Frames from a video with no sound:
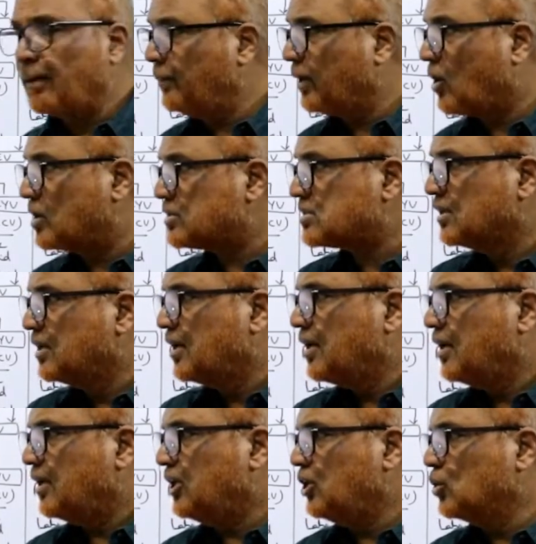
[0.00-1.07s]
Because
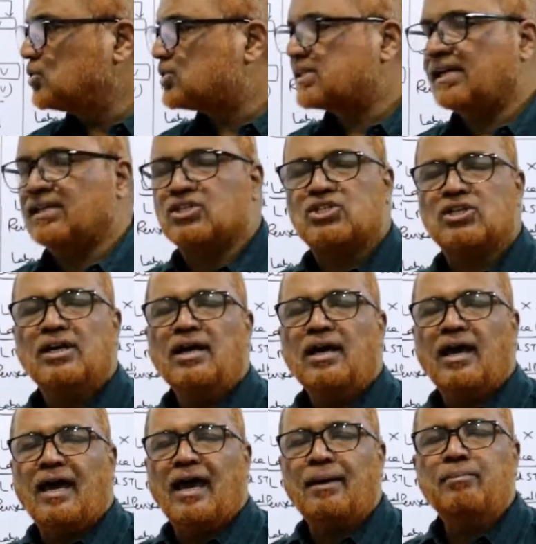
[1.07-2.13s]
usage,
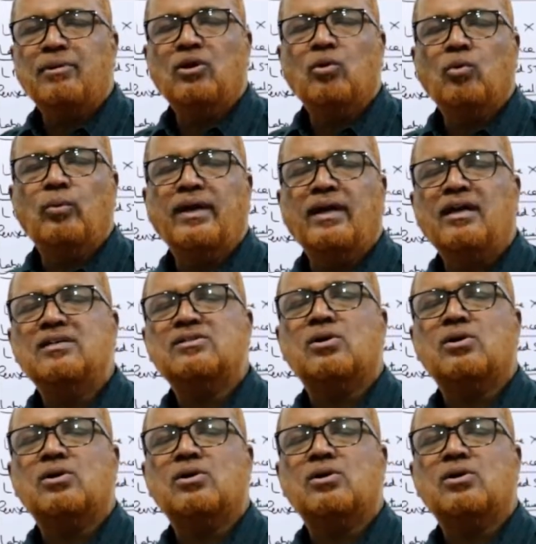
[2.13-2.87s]
MUV